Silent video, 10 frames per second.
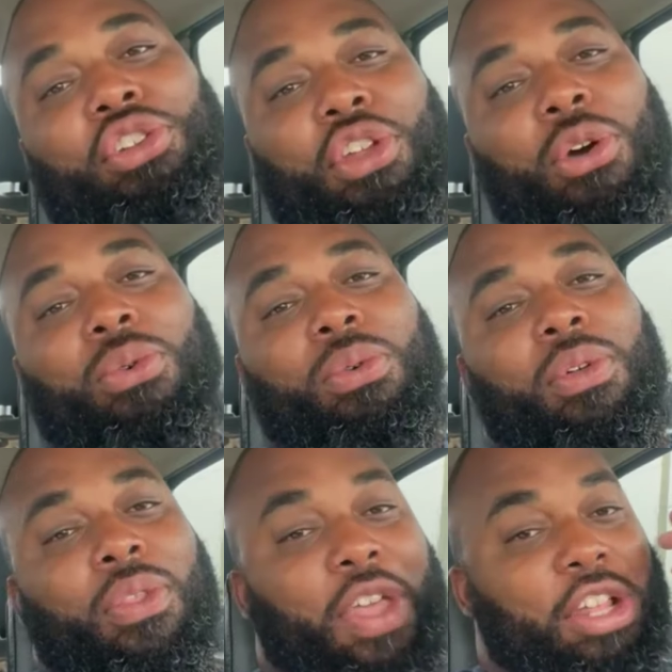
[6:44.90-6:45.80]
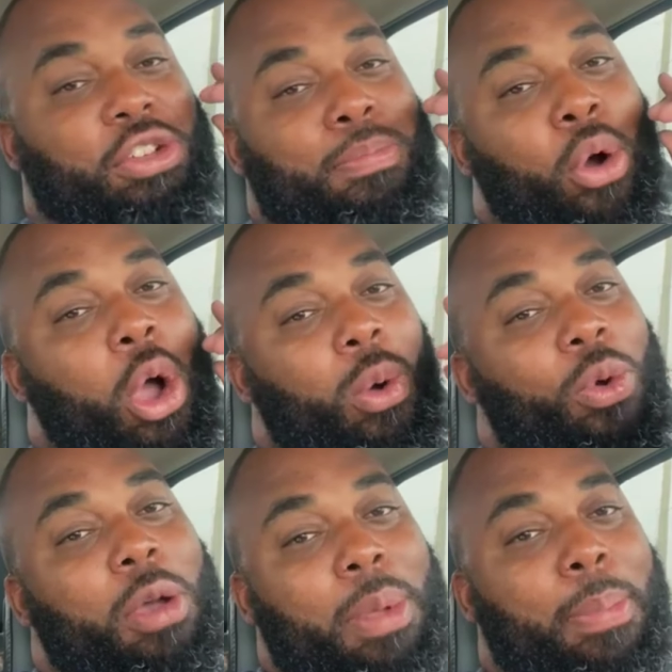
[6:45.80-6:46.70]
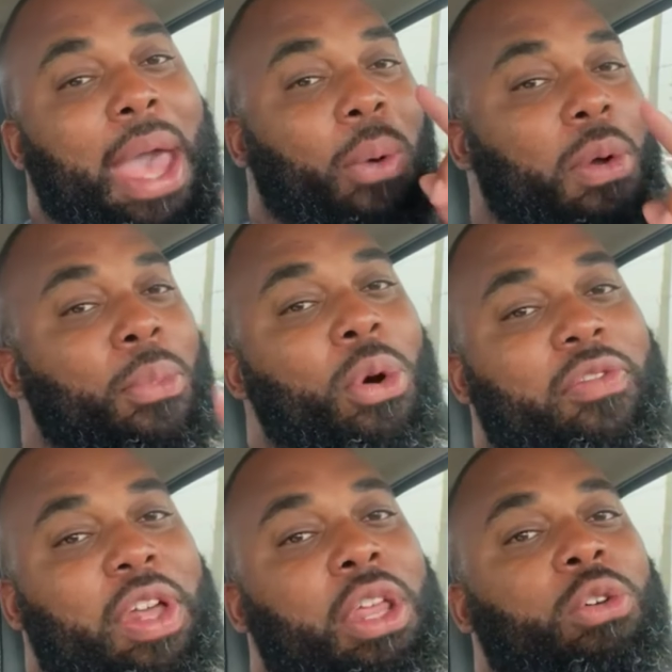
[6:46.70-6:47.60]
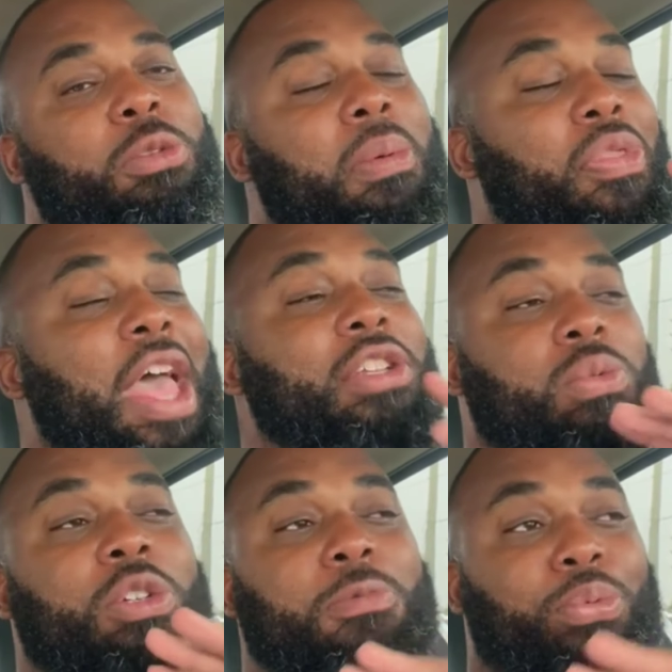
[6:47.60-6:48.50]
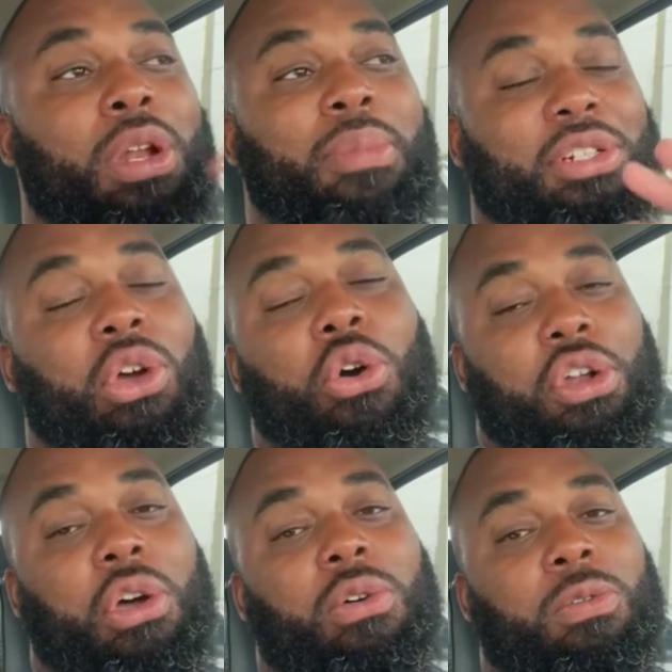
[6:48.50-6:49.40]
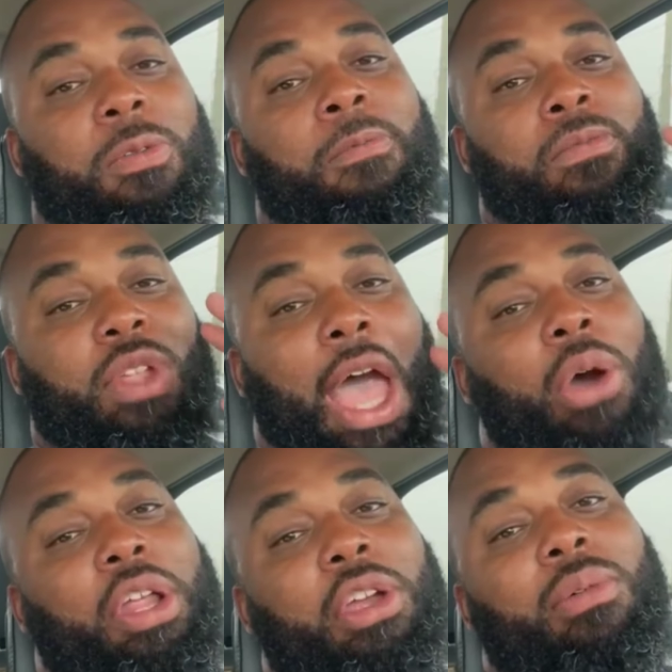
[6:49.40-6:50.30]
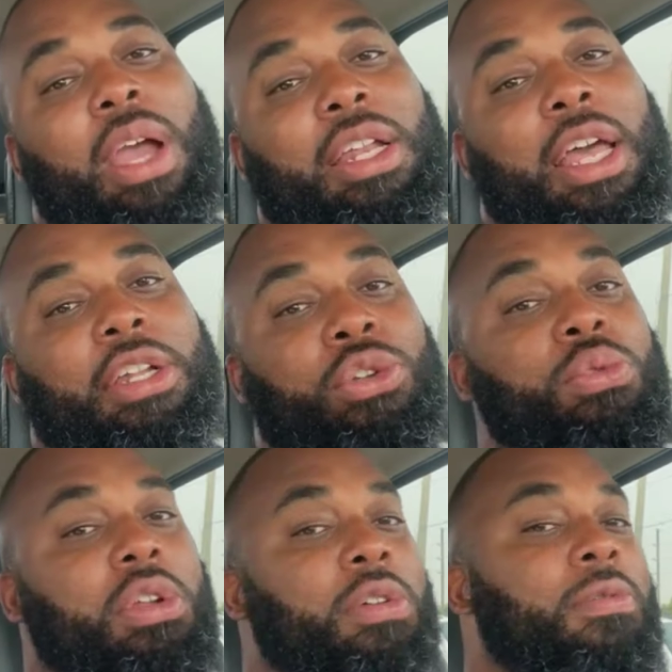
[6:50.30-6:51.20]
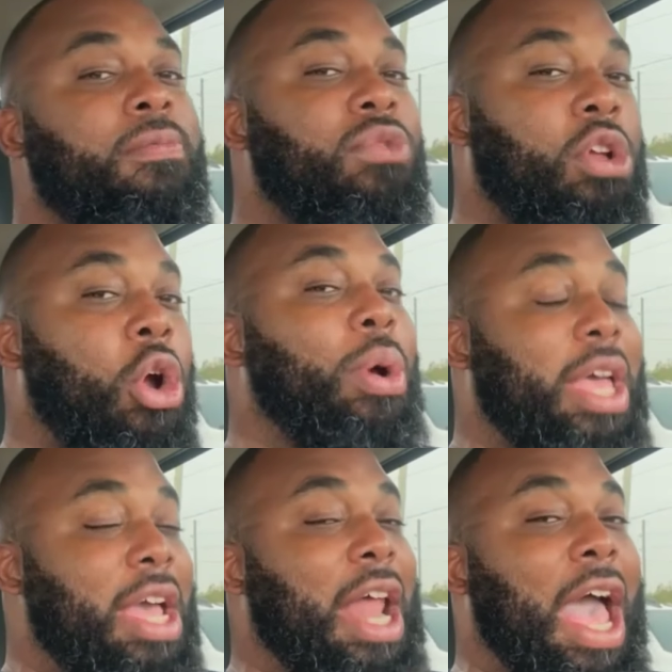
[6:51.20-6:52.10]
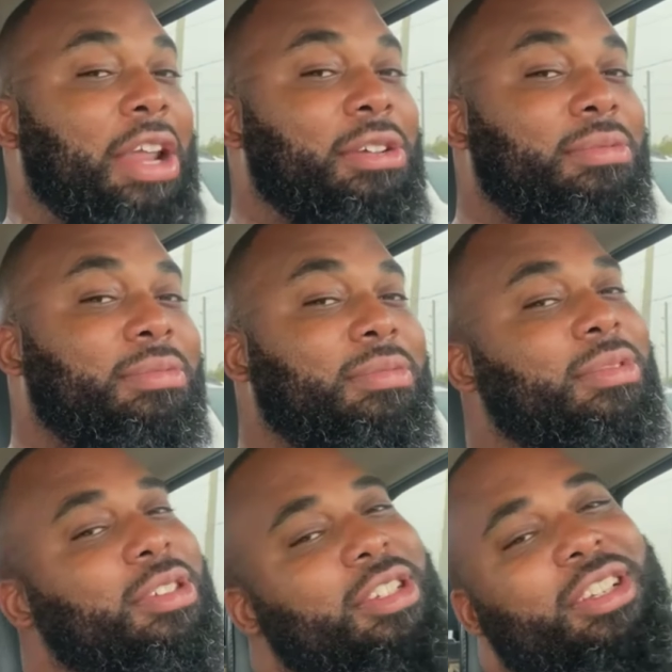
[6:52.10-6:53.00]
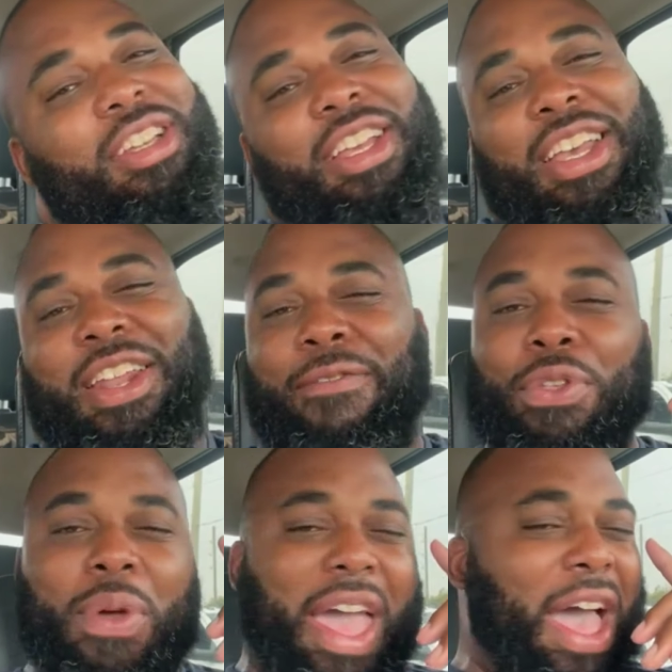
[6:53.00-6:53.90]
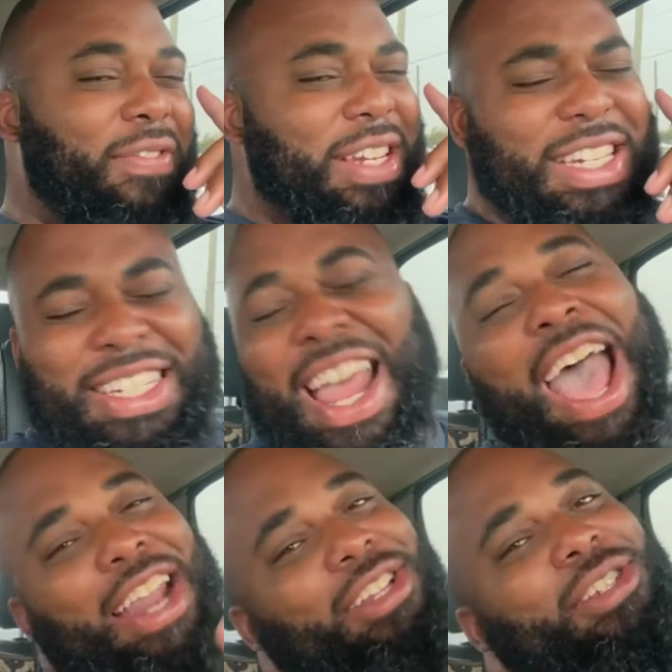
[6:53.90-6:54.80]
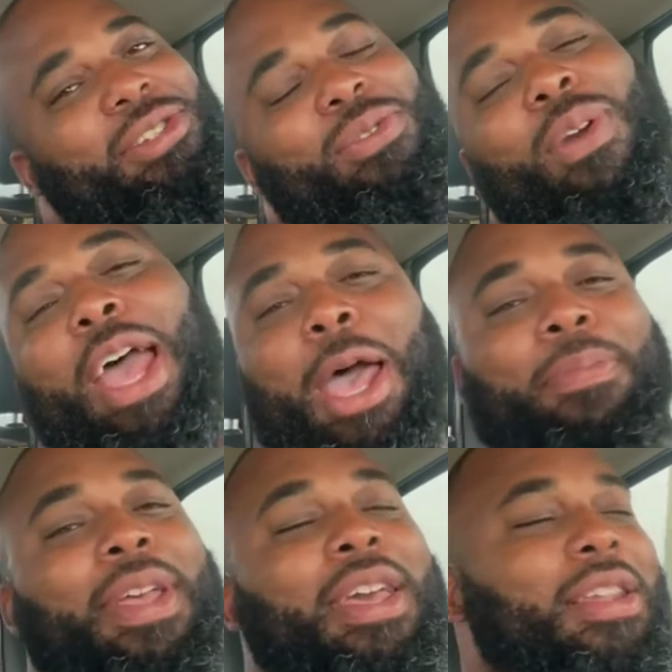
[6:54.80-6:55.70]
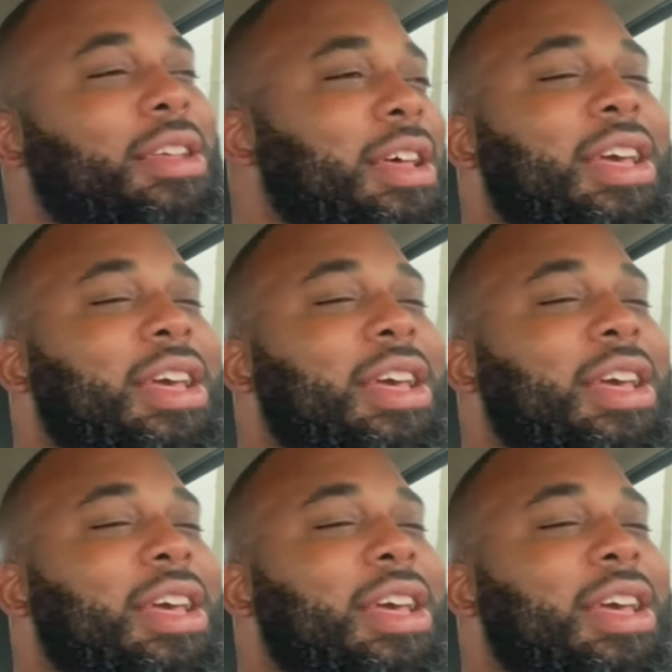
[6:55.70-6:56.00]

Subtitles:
you to know that your boy will be back with more videos, but that's what's pretty much going on out here right now due to Hurricane Ida. And if you have not subscribed yet,